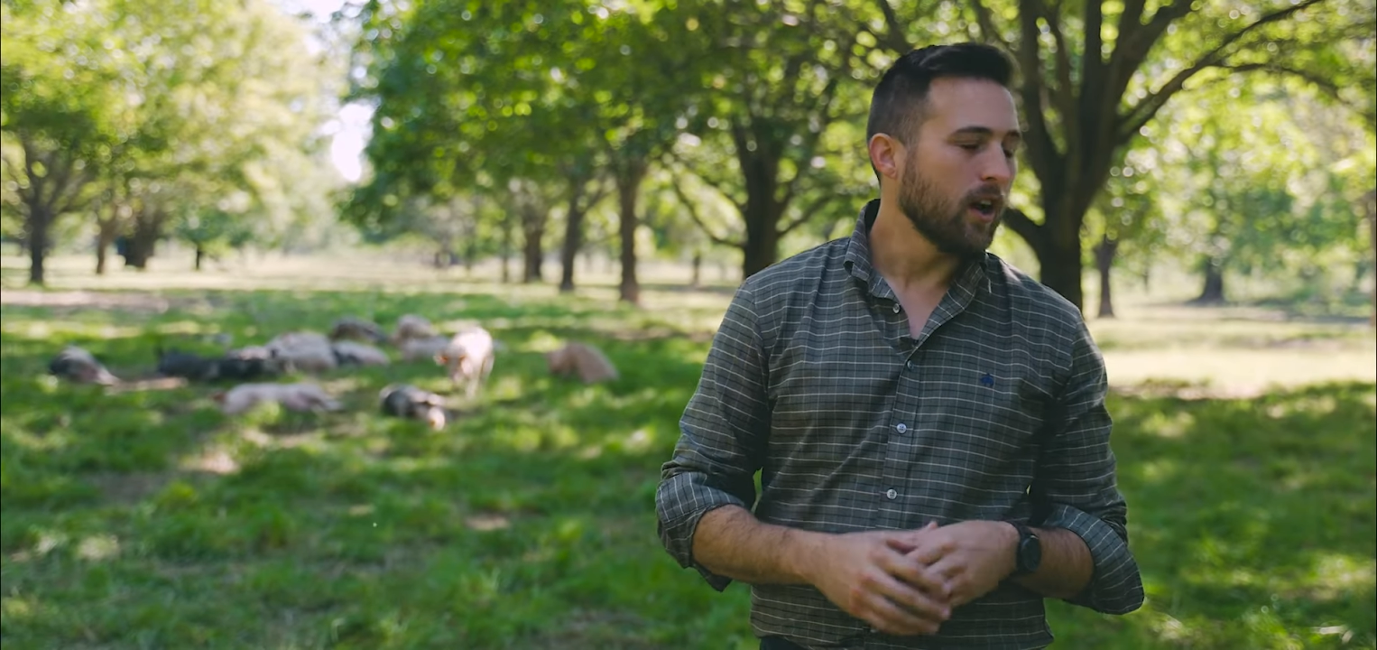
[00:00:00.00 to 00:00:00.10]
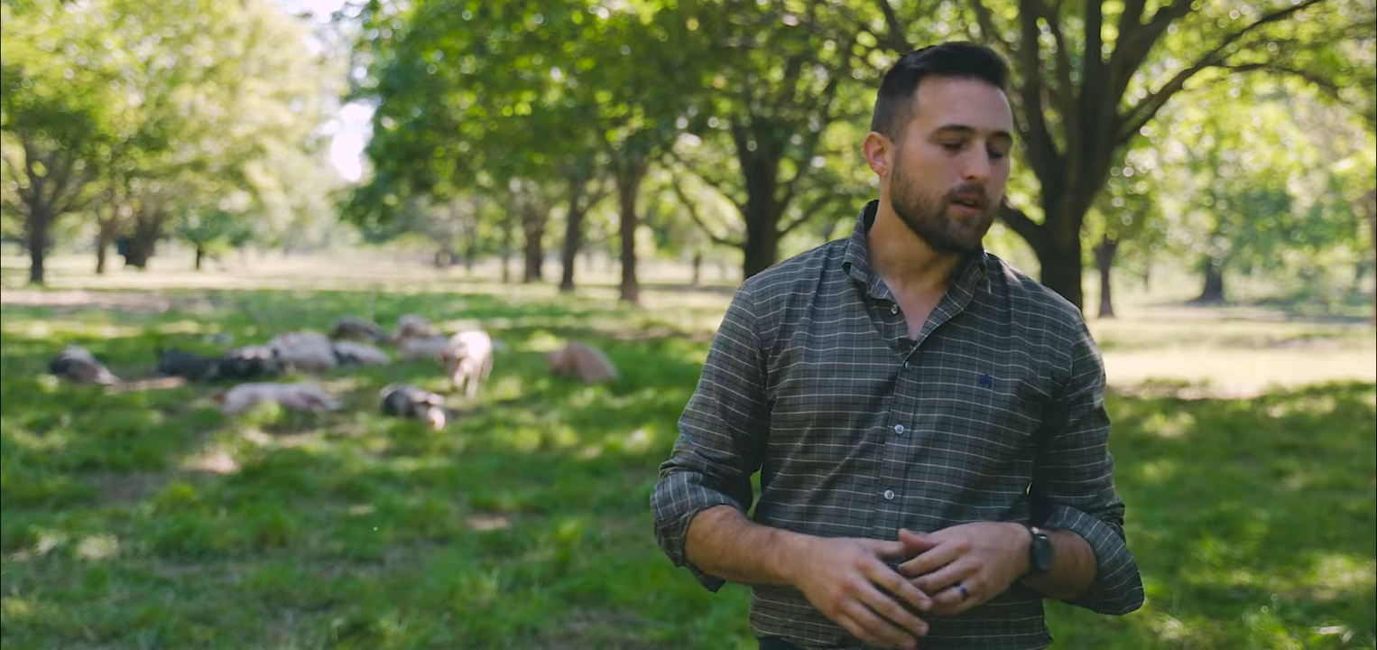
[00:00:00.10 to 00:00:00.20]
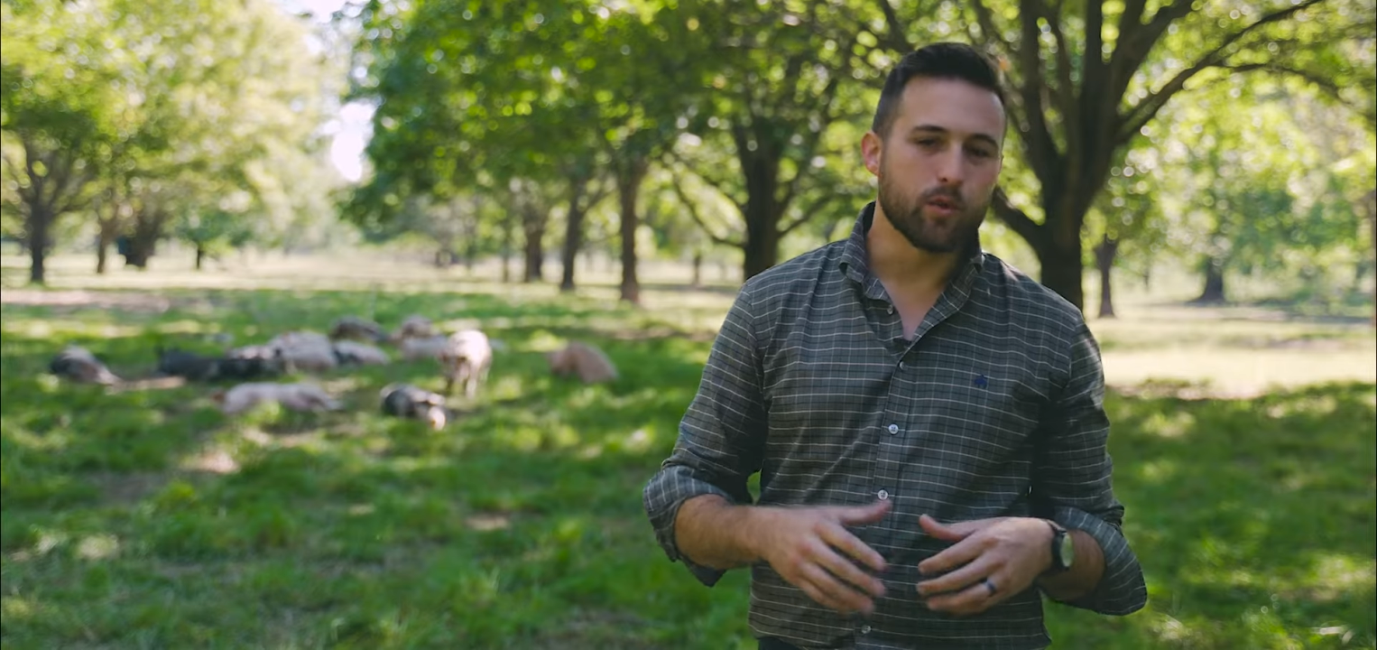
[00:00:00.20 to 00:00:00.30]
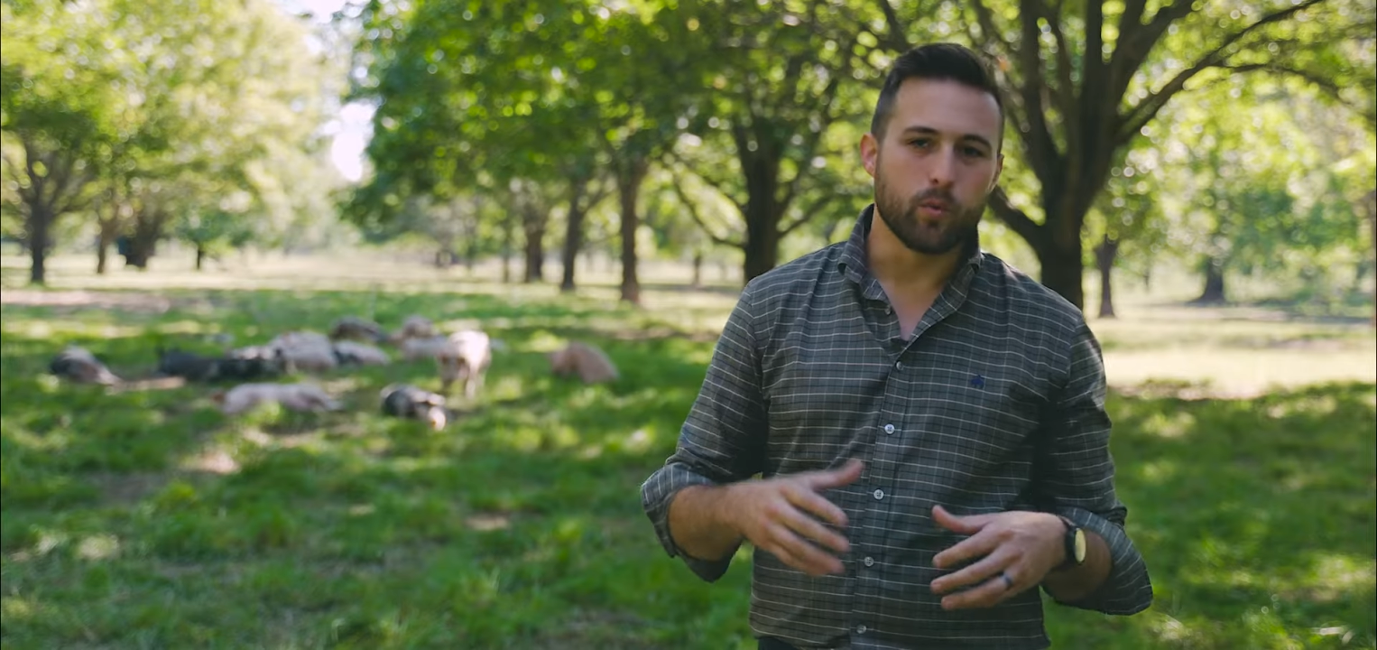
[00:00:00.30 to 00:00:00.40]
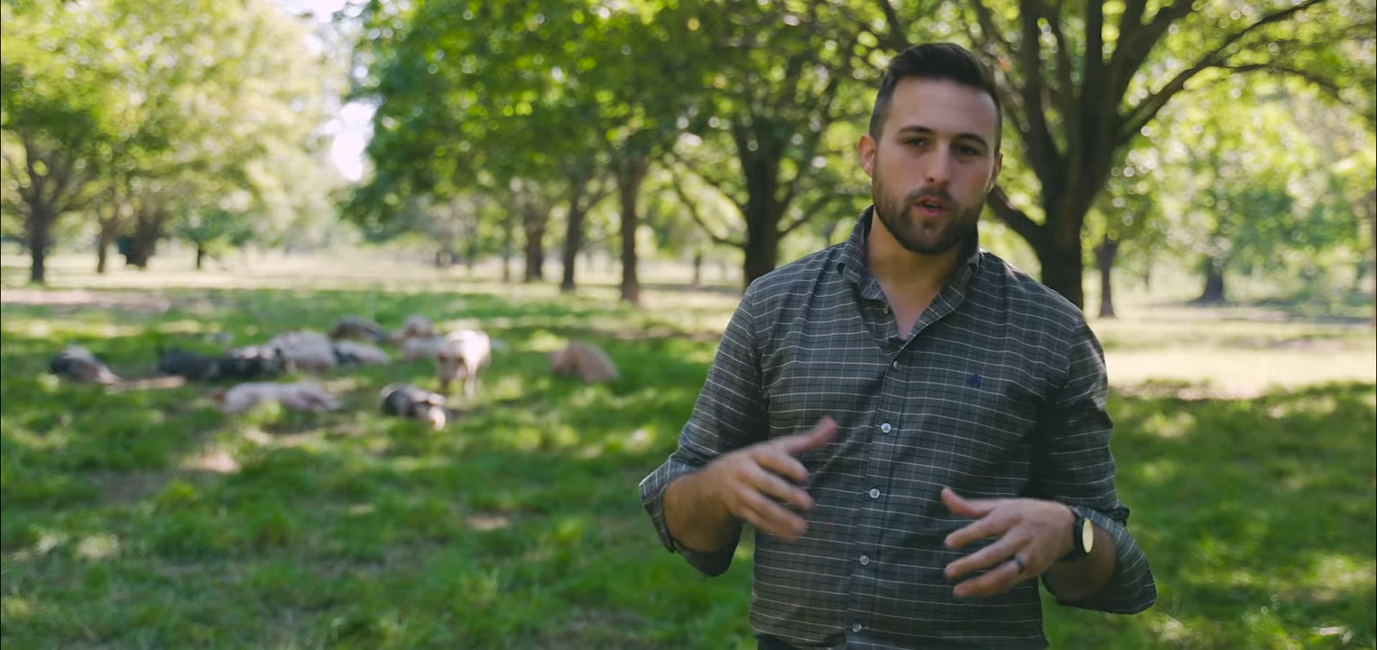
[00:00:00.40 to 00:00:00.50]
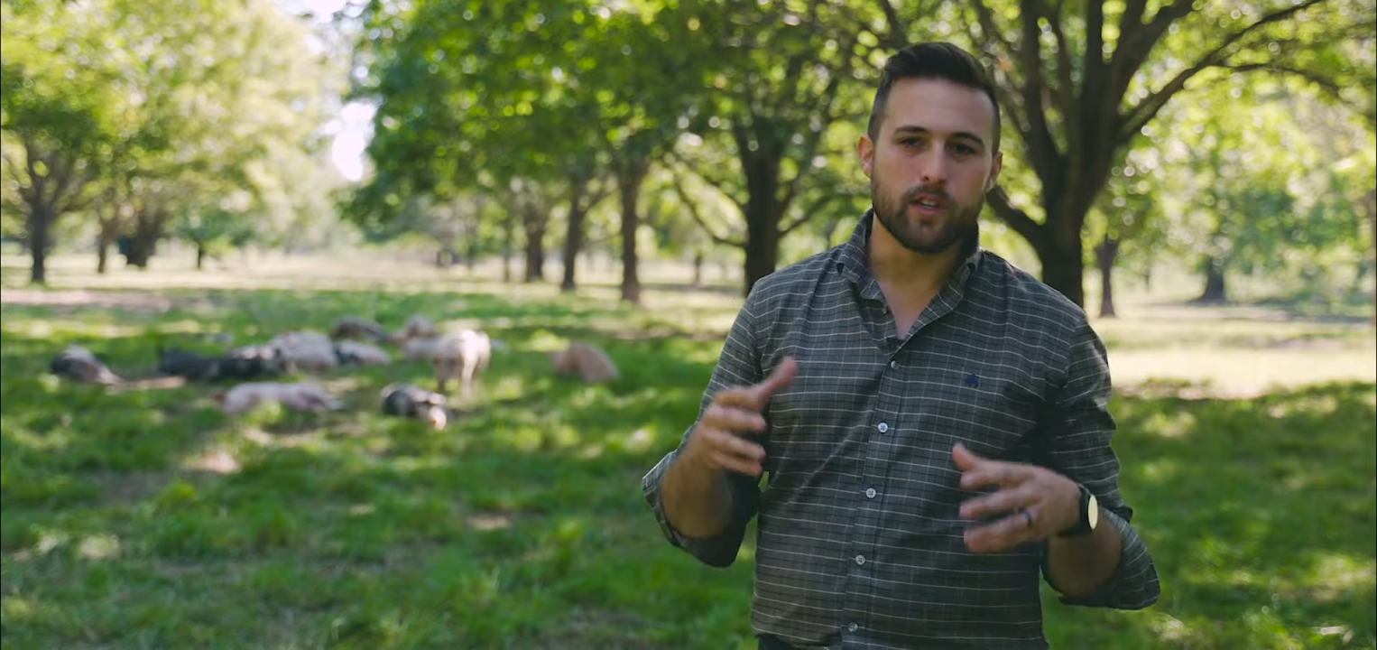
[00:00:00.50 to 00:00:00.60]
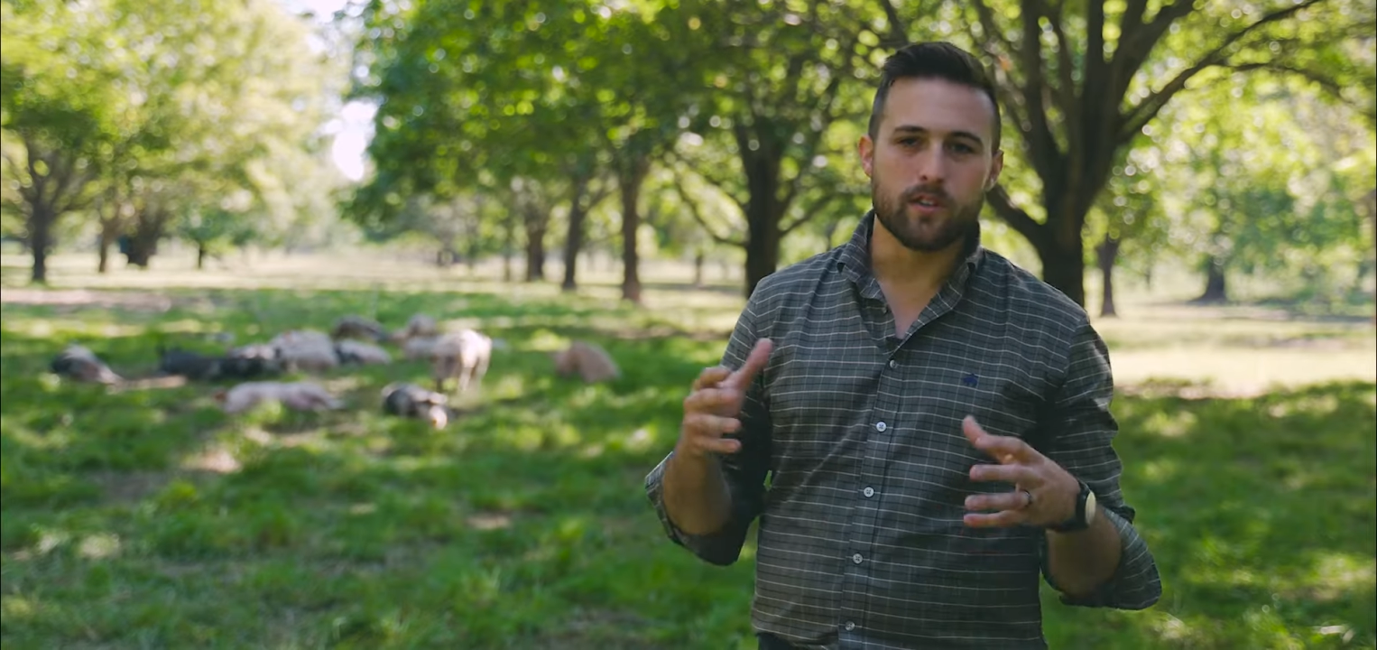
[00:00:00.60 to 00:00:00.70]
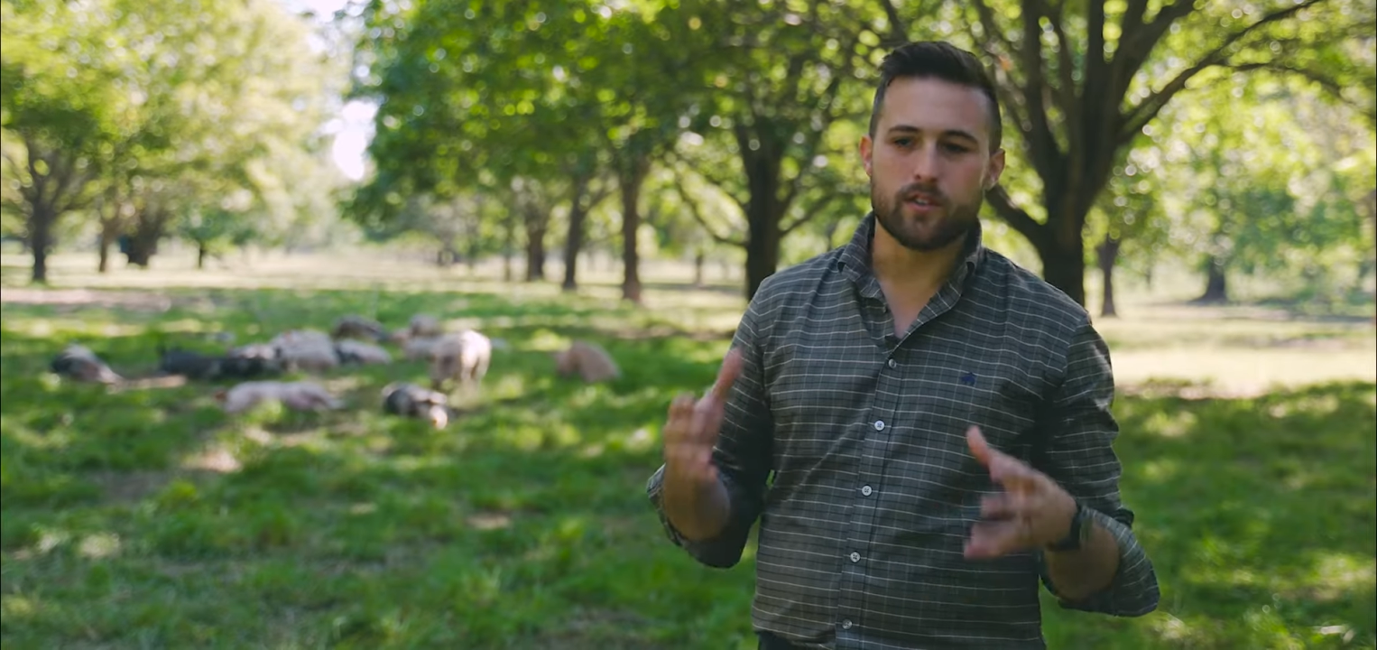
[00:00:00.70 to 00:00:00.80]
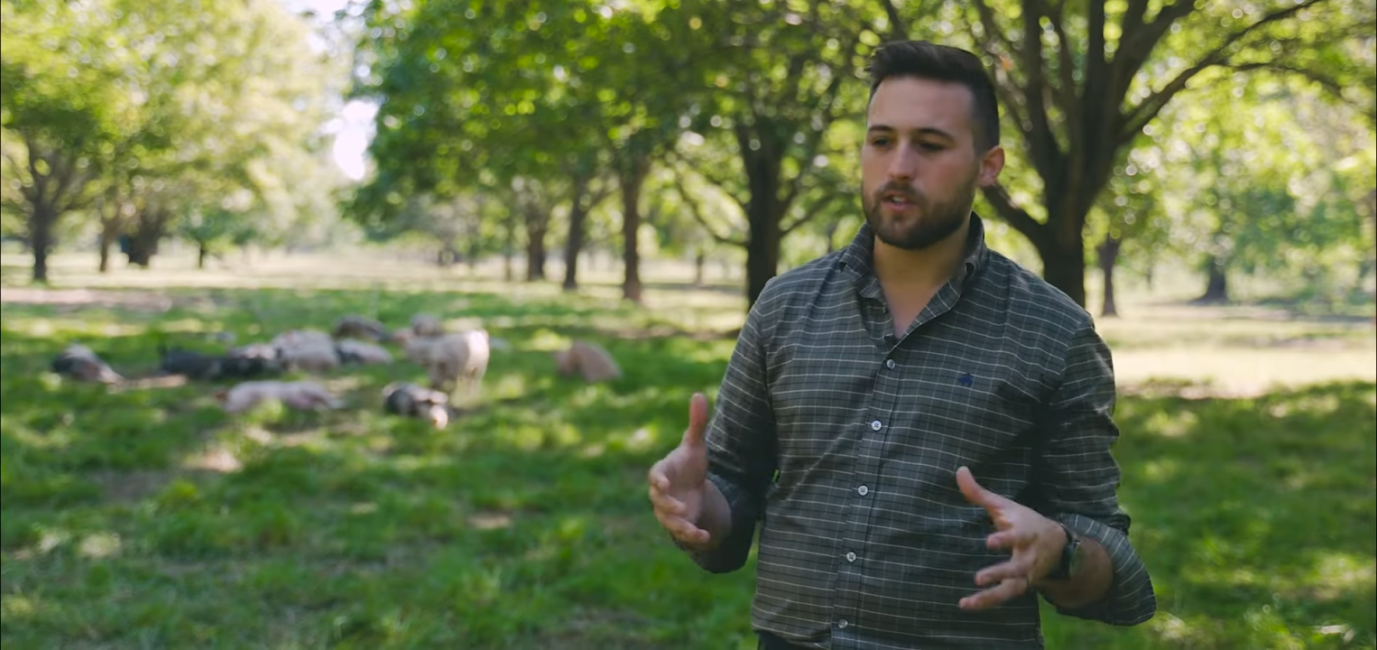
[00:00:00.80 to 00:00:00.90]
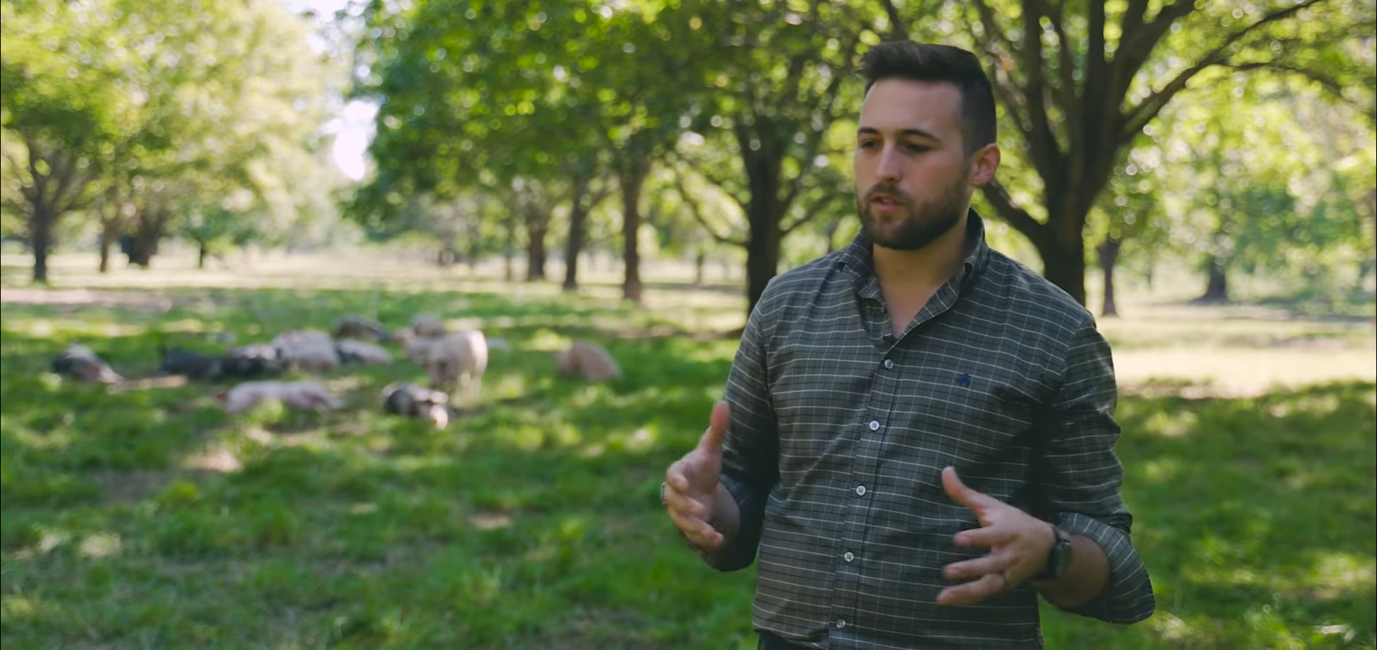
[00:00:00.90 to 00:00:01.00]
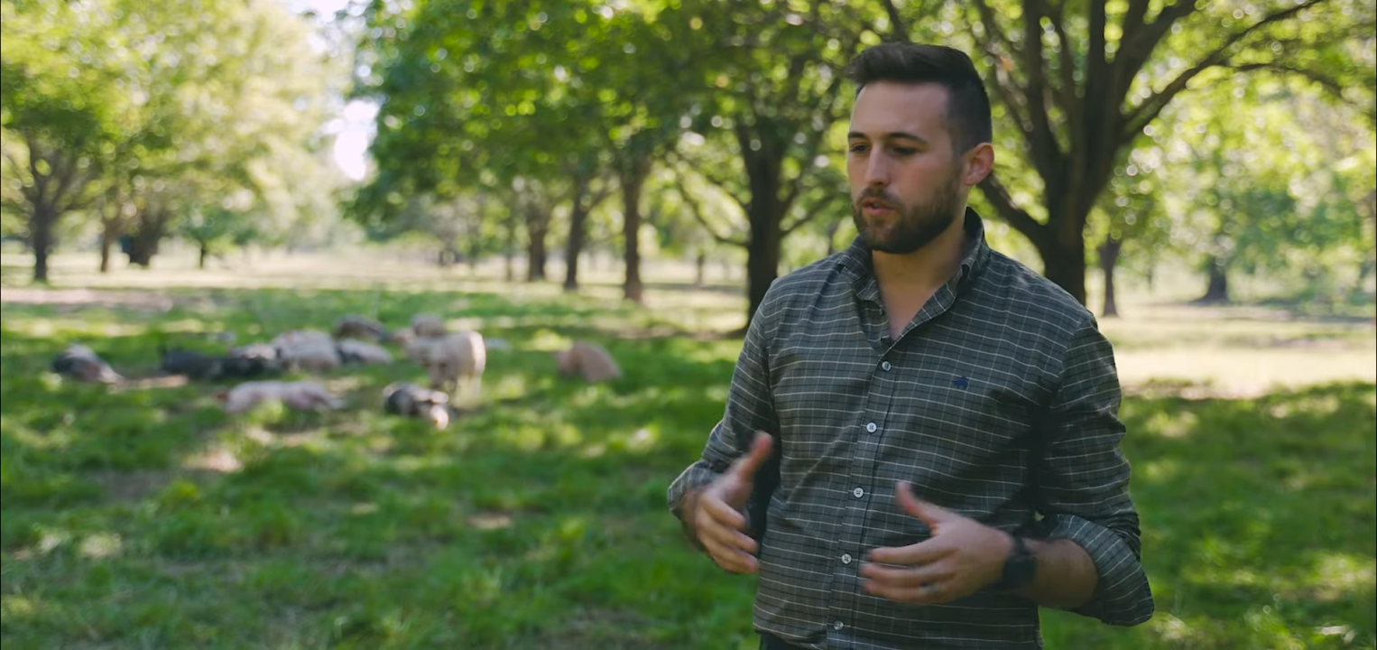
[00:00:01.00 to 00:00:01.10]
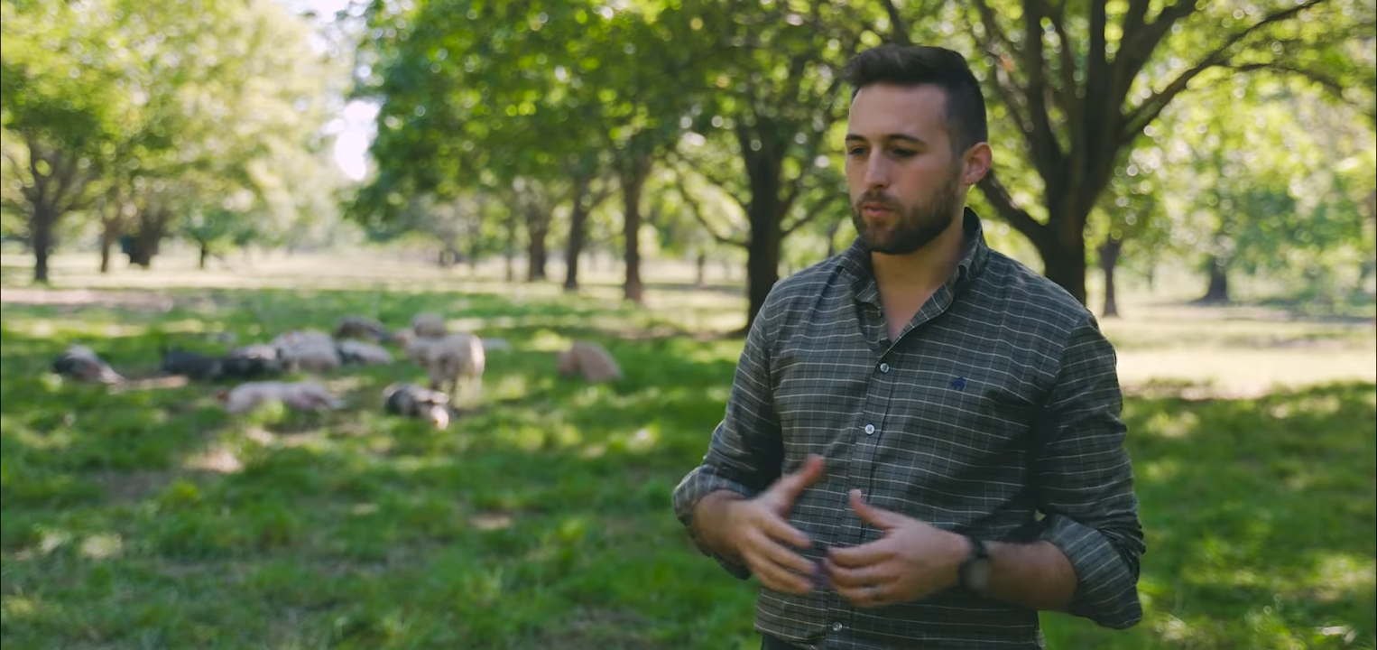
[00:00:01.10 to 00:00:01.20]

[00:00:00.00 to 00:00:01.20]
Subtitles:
So we consistently